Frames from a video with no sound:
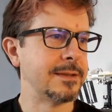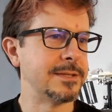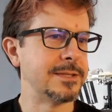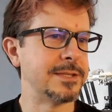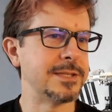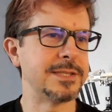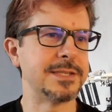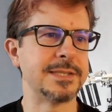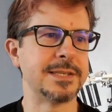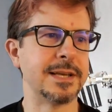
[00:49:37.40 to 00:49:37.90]

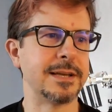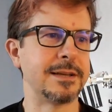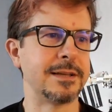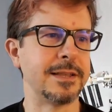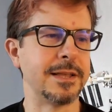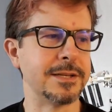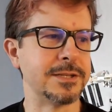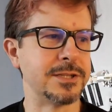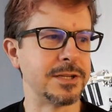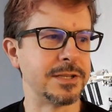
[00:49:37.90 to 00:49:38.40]
just
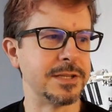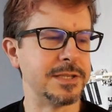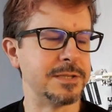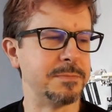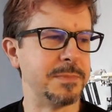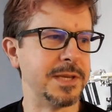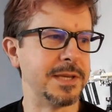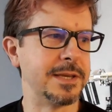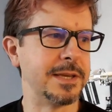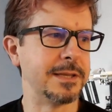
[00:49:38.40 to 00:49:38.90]
psychologically
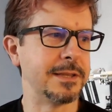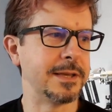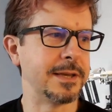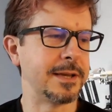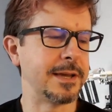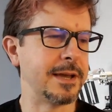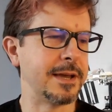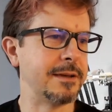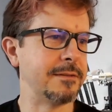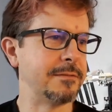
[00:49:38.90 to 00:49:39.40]
speaking,
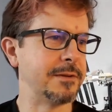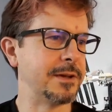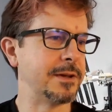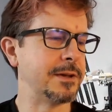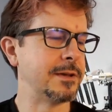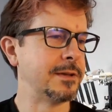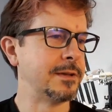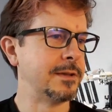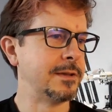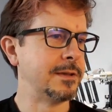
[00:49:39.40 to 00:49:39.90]
like I have